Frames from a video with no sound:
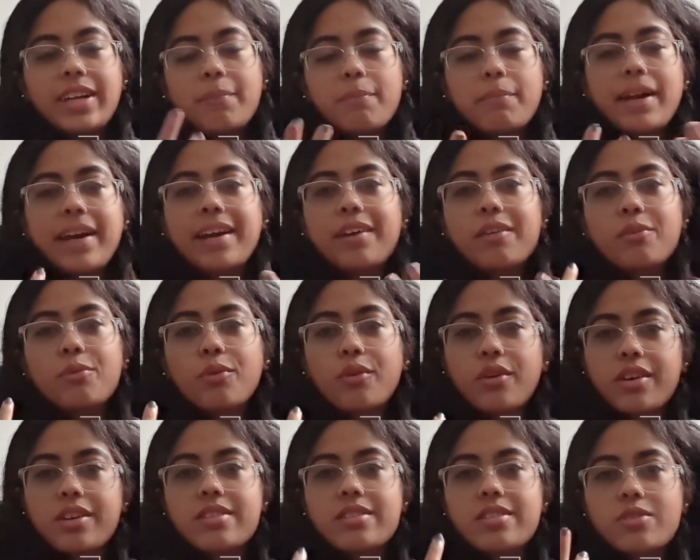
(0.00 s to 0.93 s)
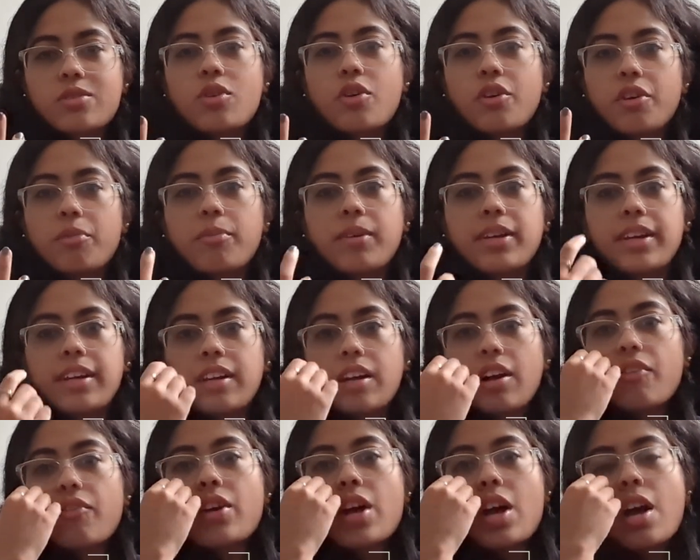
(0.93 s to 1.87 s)
my voice is audible
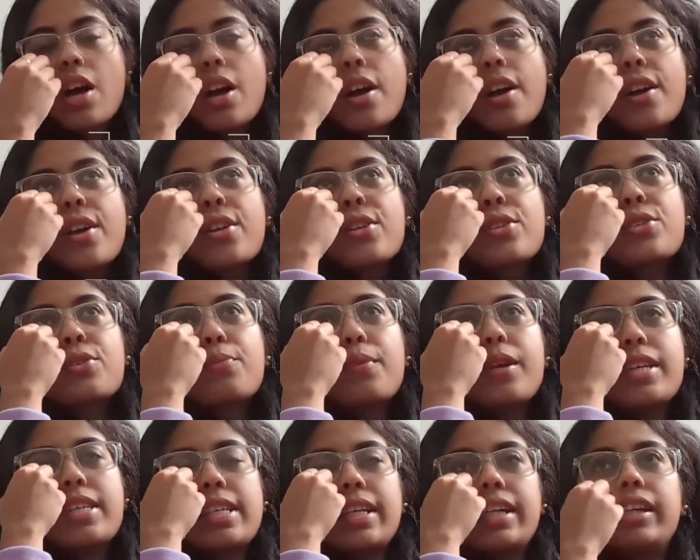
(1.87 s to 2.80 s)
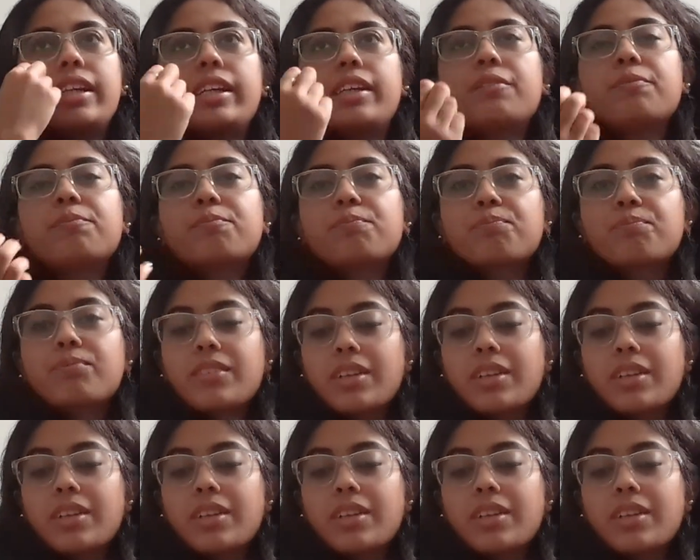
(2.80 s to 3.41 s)
enough. So basically,